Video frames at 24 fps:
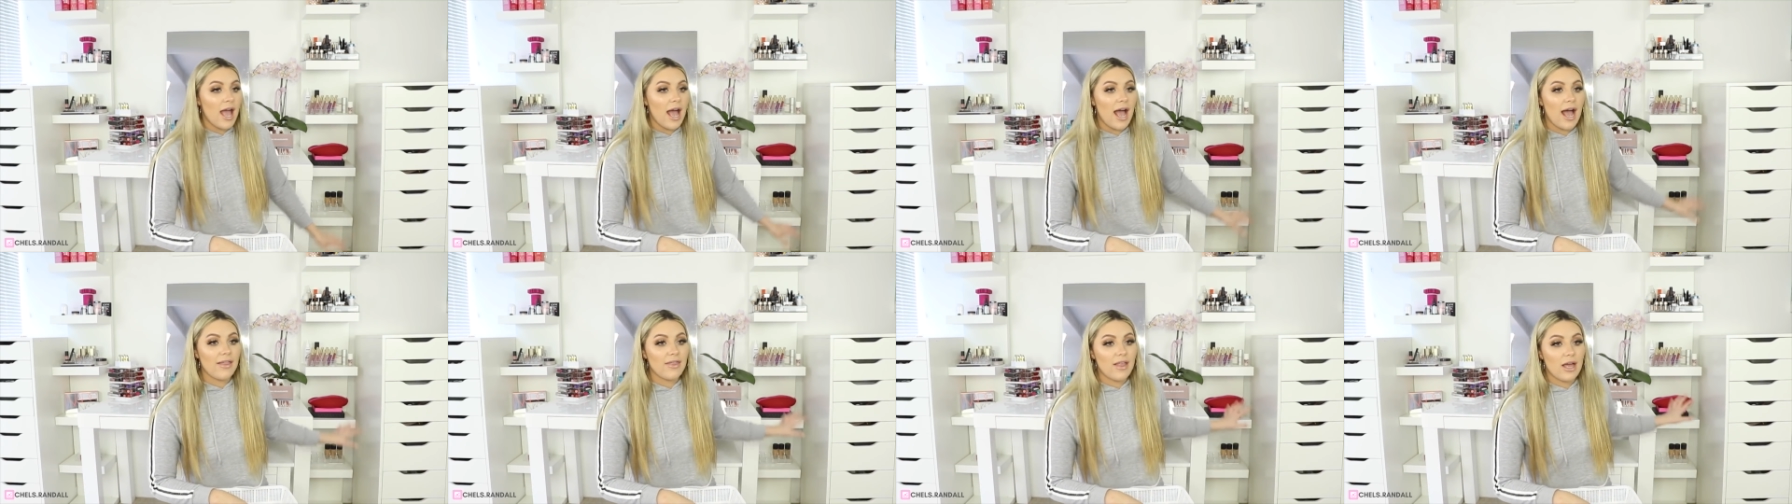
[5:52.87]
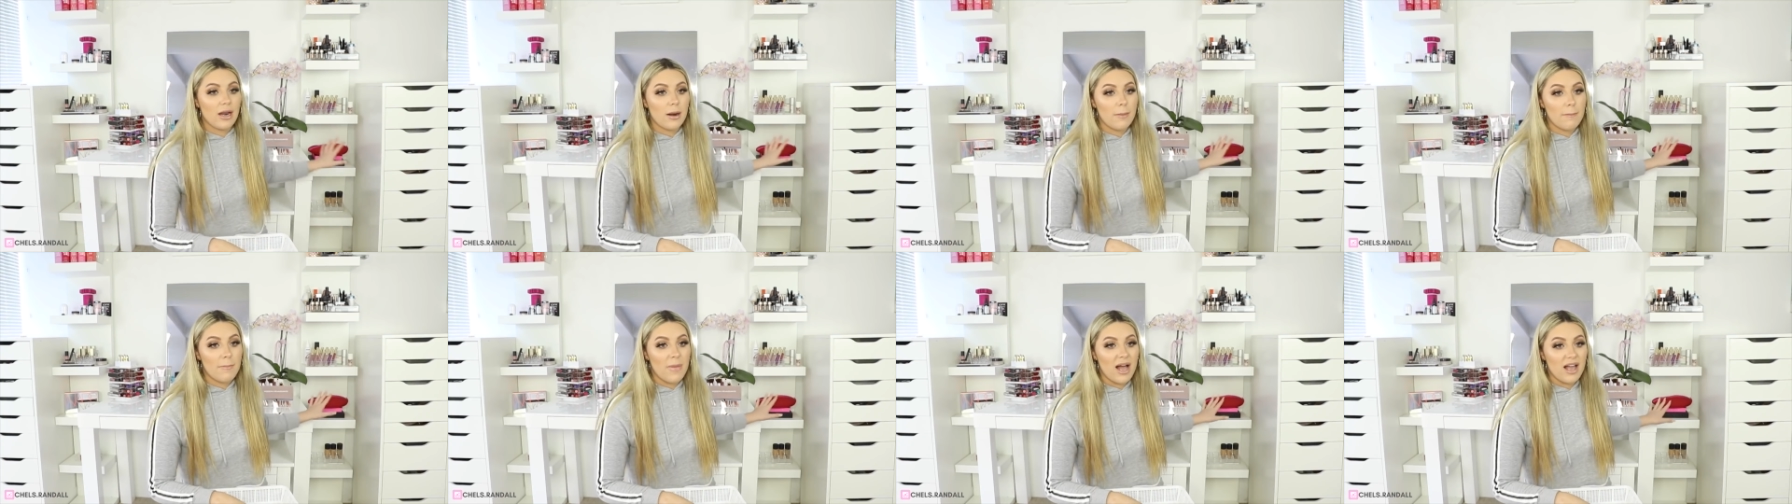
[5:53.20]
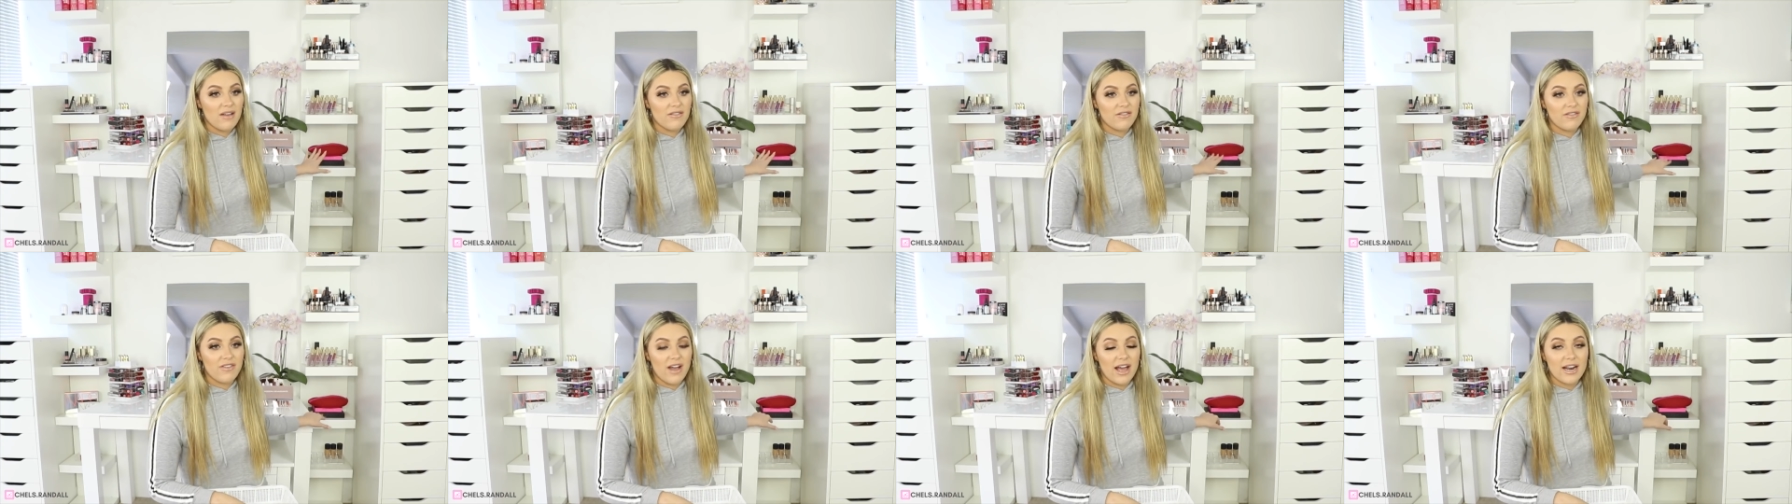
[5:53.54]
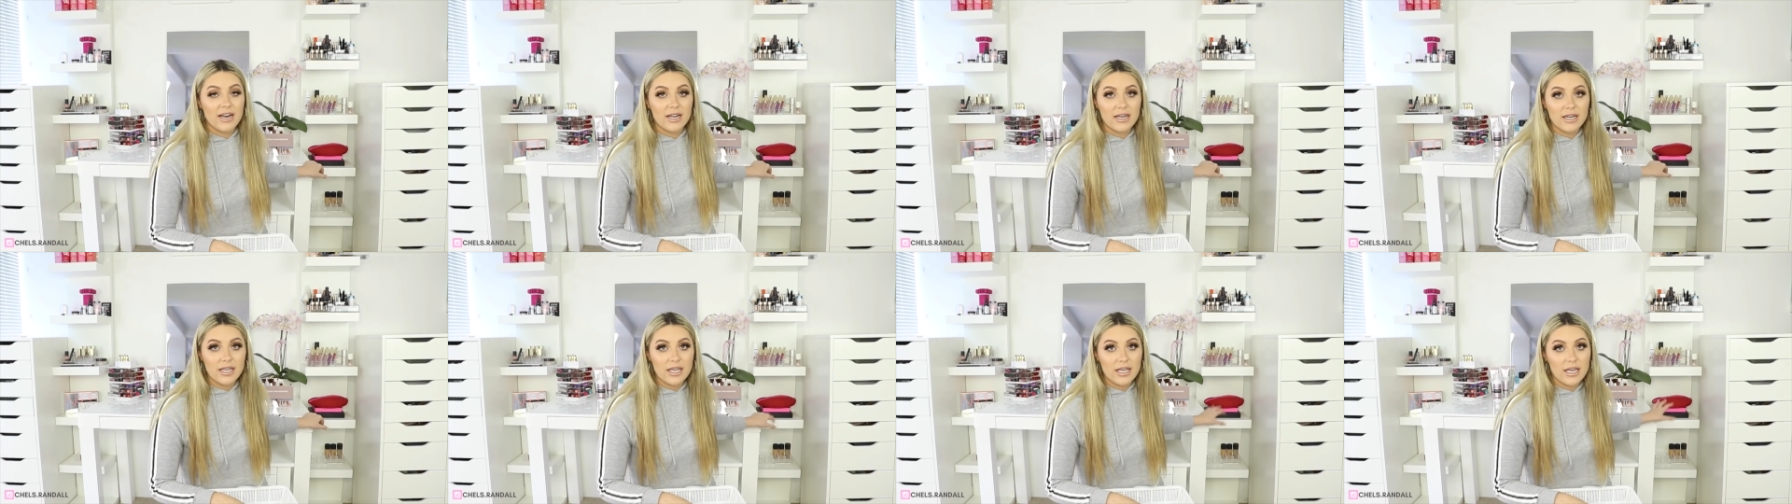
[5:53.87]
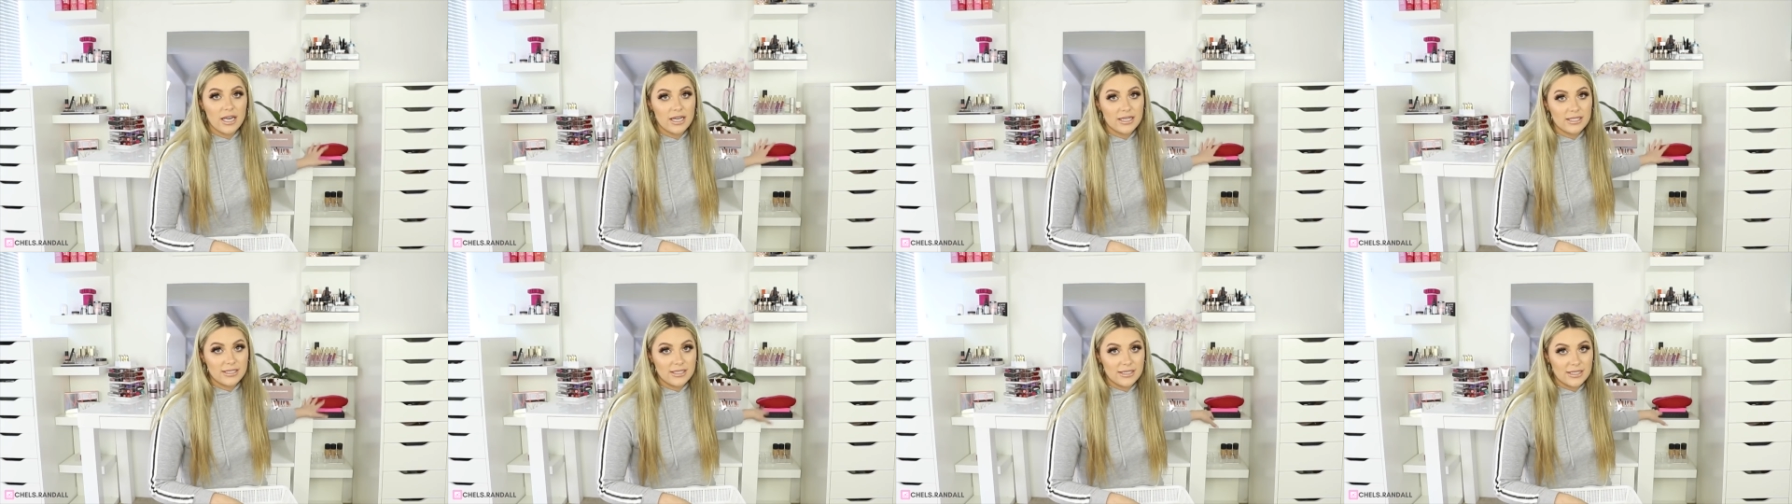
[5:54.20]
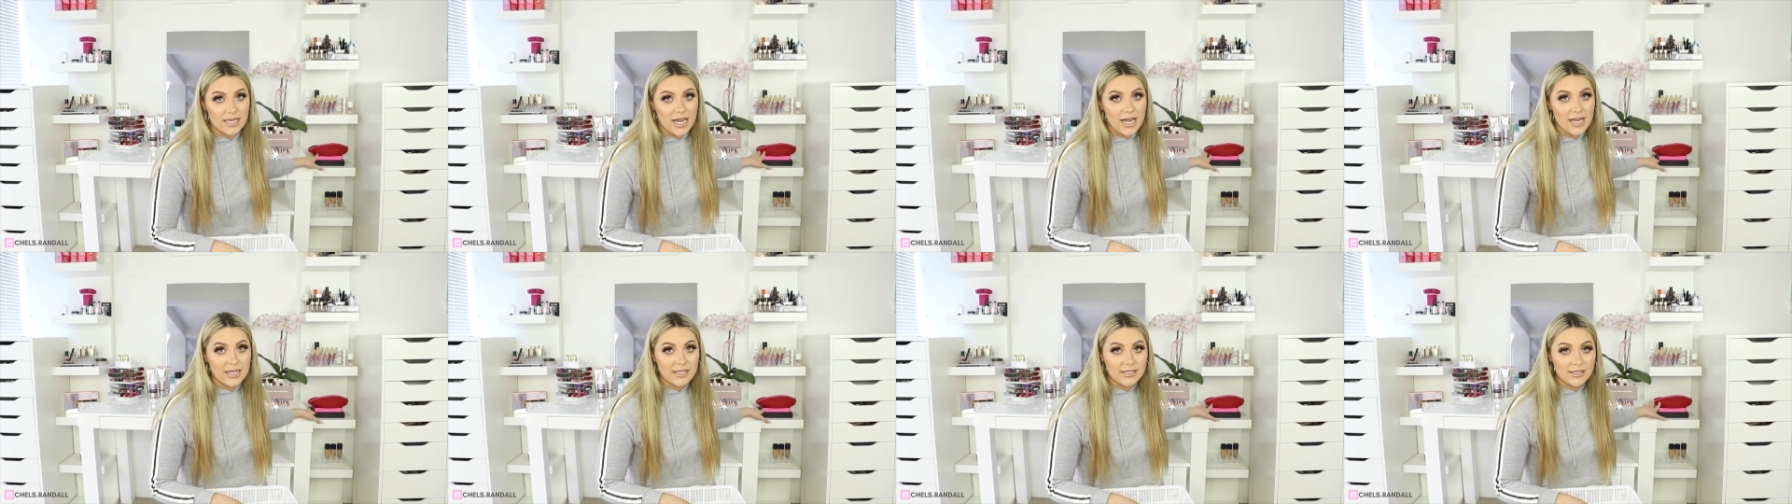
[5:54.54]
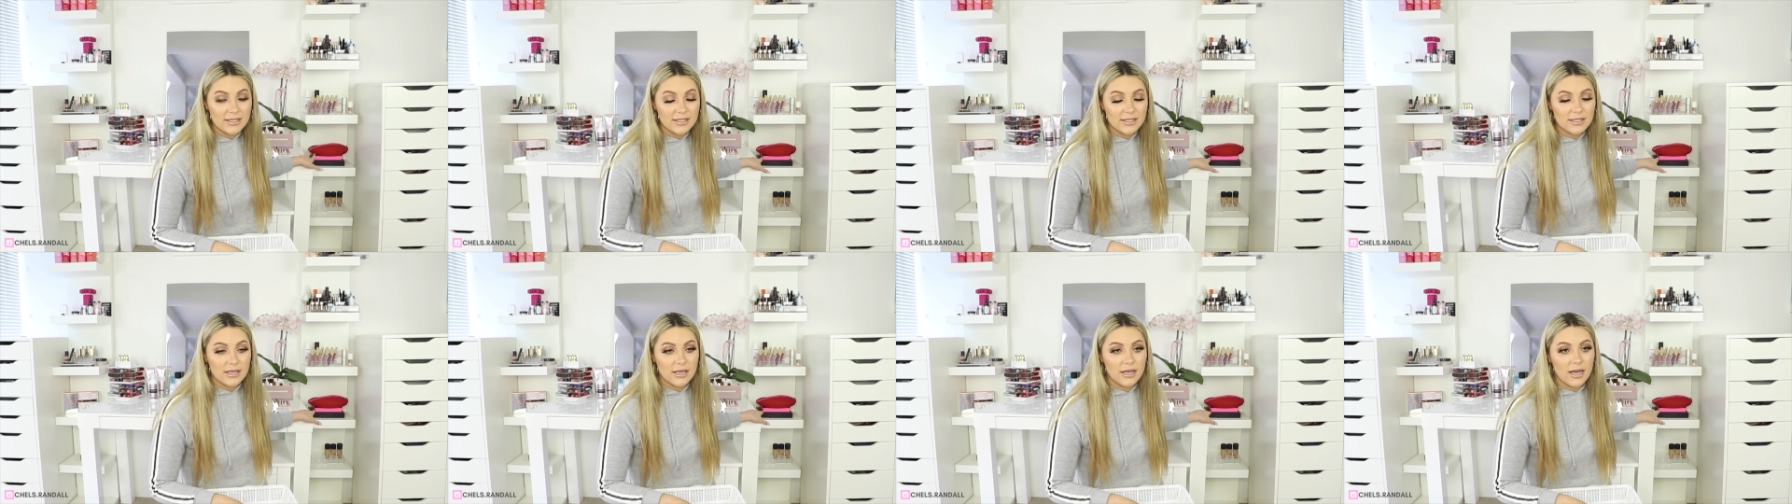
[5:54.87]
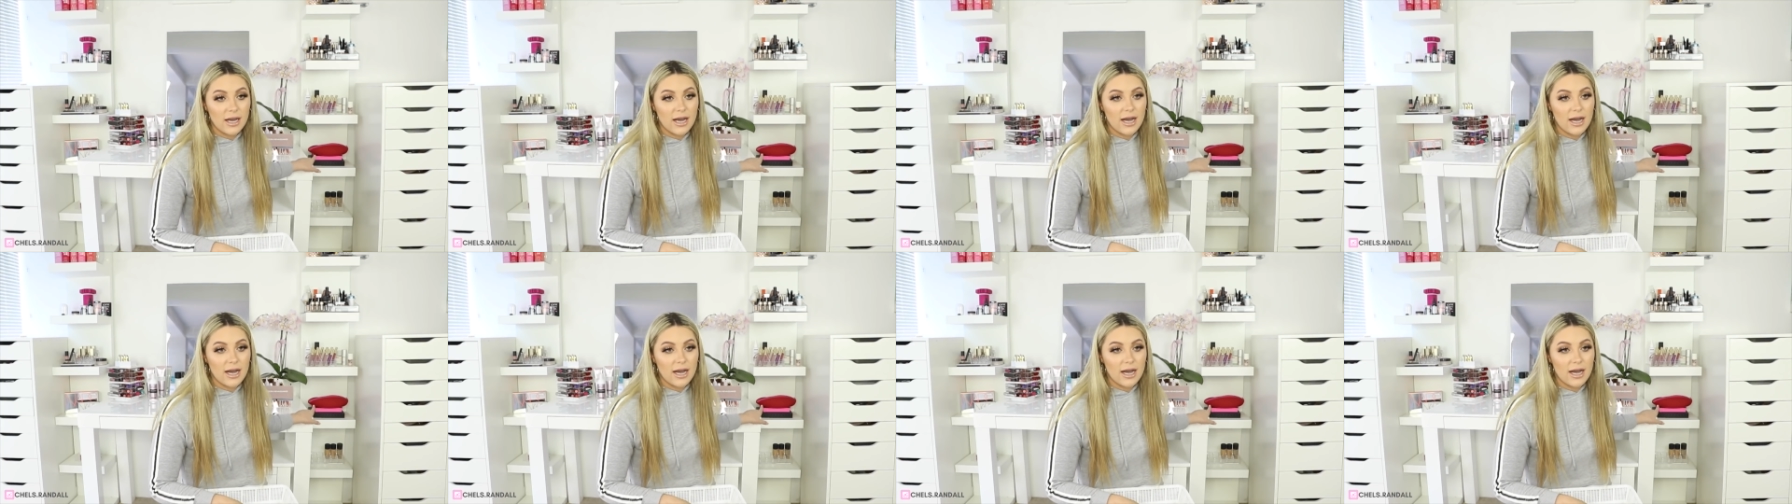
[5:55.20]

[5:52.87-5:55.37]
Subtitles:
And then my vanity desk,